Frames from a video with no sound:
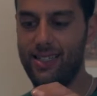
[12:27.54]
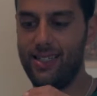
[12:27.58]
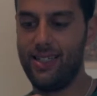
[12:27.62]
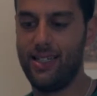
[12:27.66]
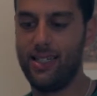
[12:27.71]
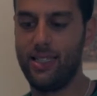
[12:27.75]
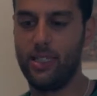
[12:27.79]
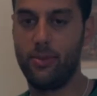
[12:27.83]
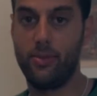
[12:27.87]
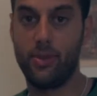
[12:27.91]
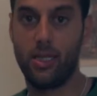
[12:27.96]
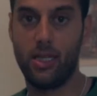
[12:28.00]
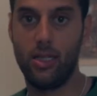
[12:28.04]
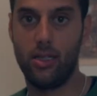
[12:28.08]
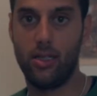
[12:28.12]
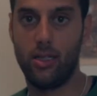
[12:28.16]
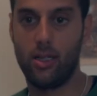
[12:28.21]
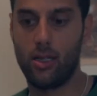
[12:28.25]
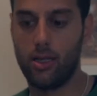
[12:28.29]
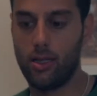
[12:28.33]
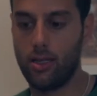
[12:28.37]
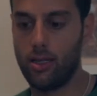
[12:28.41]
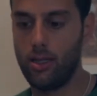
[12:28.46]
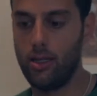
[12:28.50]
at the
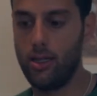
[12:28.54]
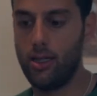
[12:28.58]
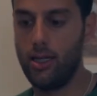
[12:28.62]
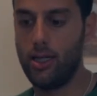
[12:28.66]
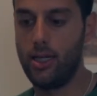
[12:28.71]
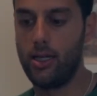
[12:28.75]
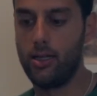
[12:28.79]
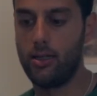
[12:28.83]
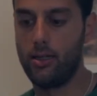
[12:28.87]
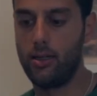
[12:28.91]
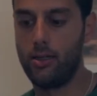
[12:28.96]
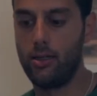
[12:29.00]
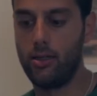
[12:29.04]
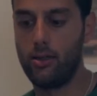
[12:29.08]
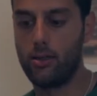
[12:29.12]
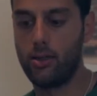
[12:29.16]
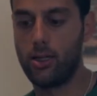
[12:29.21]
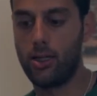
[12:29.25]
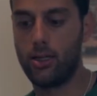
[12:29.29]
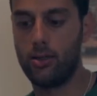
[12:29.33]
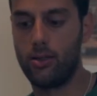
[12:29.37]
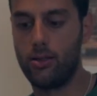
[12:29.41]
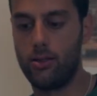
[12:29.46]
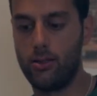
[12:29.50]
beginning, and you
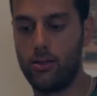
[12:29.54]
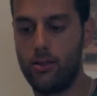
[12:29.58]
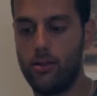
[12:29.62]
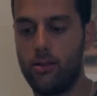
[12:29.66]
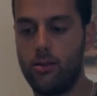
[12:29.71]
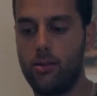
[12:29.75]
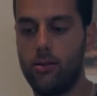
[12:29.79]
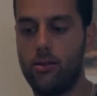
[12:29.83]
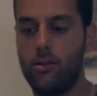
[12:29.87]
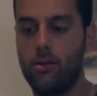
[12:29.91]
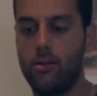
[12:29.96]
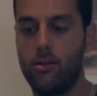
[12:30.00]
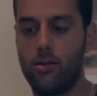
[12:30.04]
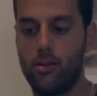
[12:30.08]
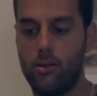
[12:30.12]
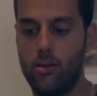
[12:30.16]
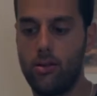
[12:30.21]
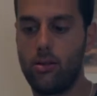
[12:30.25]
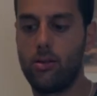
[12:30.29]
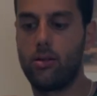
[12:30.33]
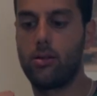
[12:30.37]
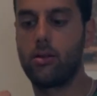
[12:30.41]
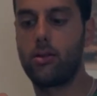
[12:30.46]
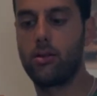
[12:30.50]
can
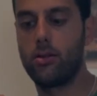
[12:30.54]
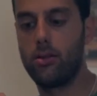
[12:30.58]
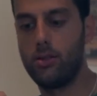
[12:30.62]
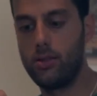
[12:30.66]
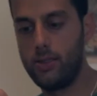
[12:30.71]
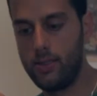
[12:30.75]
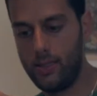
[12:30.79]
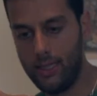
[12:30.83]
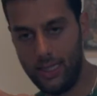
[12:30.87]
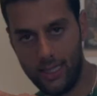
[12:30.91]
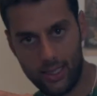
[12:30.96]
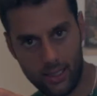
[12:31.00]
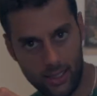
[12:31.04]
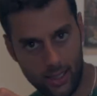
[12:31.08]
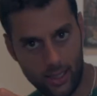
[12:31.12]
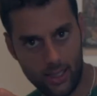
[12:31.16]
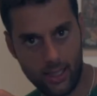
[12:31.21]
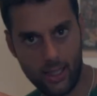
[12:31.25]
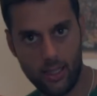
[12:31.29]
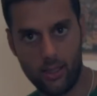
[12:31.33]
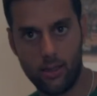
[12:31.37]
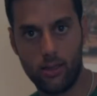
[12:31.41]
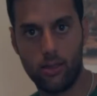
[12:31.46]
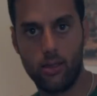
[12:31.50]
seal it
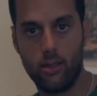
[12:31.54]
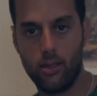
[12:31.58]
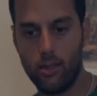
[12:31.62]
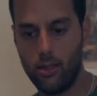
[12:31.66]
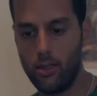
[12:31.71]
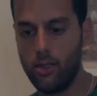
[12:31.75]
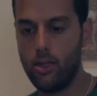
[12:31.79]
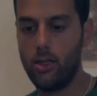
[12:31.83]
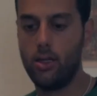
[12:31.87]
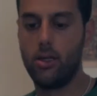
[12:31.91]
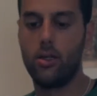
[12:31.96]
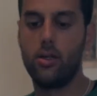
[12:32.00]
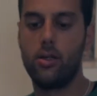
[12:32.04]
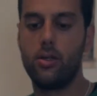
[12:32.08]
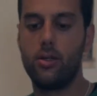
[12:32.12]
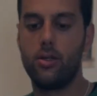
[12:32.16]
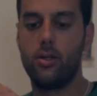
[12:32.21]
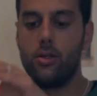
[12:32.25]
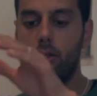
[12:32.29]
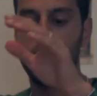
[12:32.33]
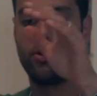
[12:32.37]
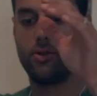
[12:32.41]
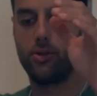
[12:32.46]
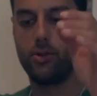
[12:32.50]
again.
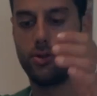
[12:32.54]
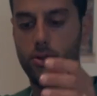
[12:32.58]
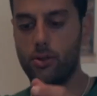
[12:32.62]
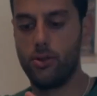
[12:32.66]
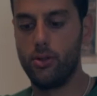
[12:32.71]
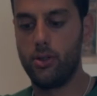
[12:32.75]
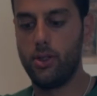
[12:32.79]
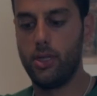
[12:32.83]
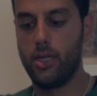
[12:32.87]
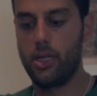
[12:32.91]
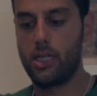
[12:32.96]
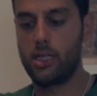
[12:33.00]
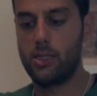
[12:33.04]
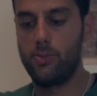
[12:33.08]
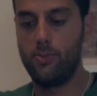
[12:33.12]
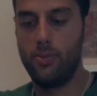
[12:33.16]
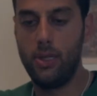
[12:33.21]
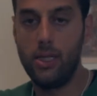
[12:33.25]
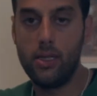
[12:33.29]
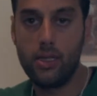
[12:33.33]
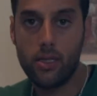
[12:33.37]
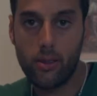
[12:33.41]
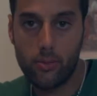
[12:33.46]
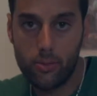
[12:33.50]
So
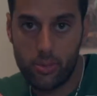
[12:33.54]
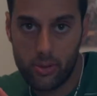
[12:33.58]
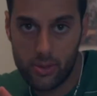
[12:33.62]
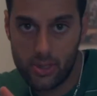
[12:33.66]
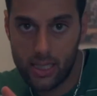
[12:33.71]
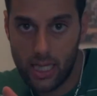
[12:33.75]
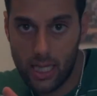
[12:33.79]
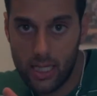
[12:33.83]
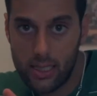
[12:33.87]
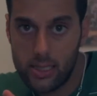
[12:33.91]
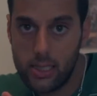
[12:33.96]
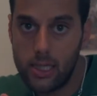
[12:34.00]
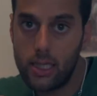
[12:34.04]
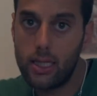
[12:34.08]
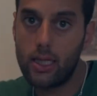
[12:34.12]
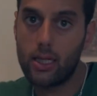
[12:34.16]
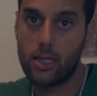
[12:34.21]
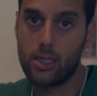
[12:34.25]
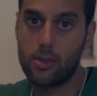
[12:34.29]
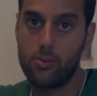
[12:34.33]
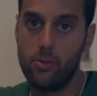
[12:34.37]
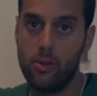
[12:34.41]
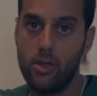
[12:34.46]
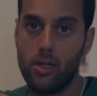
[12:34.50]
explaining precisely,
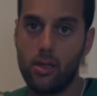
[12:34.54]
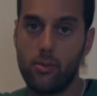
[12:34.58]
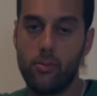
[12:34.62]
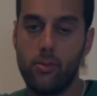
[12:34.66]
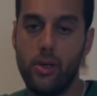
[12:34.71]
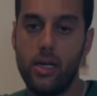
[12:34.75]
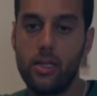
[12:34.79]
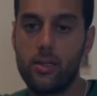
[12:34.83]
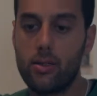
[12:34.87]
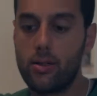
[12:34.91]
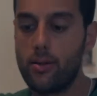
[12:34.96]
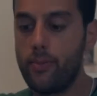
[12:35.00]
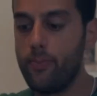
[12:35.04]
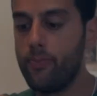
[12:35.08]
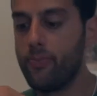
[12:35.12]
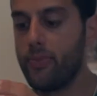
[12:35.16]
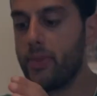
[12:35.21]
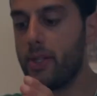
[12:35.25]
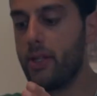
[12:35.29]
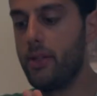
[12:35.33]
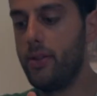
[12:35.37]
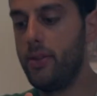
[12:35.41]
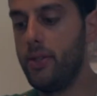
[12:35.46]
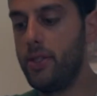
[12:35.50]
explaining better,
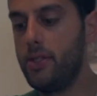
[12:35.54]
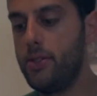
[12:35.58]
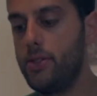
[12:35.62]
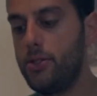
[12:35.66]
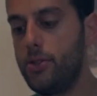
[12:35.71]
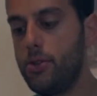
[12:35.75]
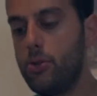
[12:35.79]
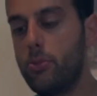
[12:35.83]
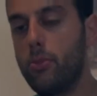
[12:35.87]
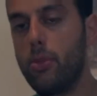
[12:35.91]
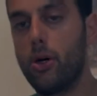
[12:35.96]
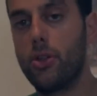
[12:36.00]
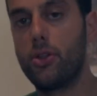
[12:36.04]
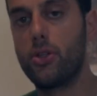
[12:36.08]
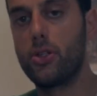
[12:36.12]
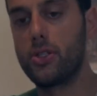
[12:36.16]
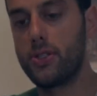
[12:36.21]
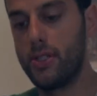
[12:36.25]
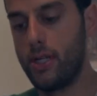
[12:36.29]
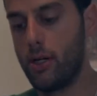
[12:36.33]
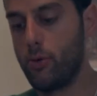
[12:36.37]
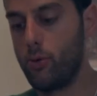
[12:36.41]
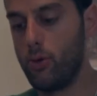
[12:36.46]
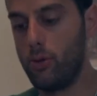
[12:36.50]
these 2
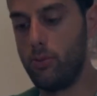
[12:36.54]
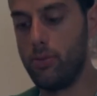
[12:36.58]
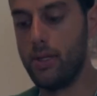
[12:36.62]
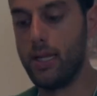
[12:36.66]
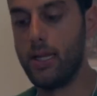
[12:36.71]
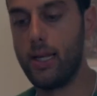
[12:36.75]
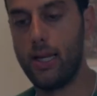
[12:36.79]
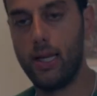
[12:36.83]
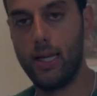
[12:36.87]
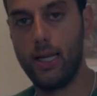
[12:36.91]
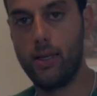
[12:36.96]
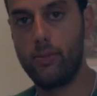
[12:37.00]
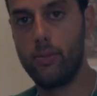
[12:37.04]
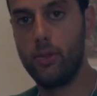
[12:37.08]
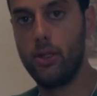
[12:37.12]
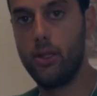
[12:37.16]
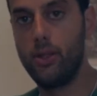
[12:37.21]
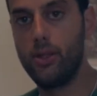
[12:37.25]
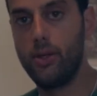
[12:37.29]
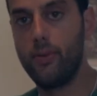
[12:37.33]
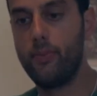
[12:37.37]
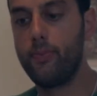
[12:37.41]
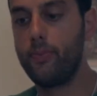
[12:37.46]
bottles now will be labeled.